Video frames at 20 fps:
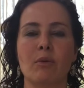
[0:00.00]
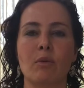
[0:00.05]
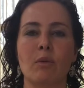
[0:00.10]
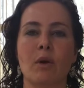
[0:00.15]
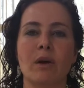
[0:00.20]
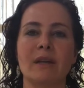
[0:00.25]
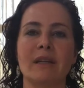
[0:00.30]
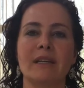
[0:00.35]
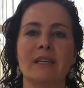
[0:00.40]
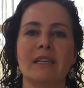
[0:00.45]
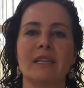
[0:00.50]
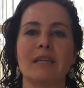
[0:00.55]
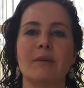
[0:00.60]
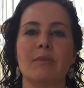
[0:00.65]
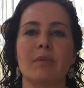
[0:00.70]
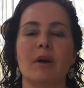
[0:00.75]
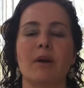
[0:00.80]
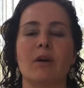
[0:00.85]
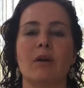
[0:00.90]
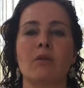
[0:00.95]
want to
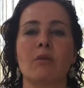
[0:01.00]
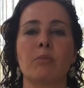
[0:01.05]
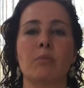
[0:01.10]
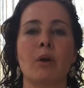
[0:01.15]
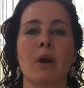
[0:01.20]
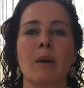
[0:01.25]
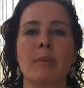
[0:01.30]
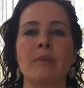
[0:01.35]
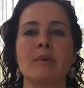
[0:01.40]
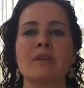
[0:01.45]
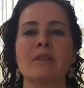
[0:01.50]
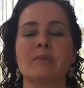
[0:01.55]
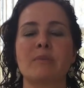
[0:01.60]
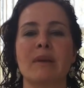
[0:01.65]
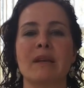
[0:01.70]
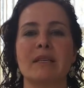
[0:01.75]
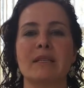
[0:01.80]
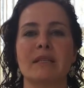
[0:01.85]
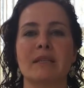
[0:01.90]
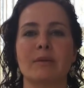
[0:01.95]
keep a proper
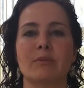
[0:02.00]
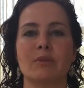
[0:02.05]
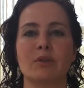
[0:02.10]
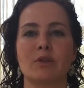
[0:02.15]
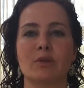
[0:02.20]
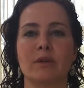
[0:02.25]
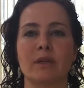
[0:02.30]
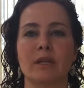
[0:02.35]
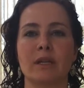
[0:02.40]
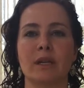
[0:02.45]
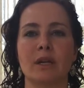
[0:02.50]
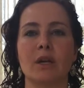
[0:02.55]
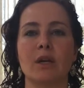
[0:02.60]
spacing between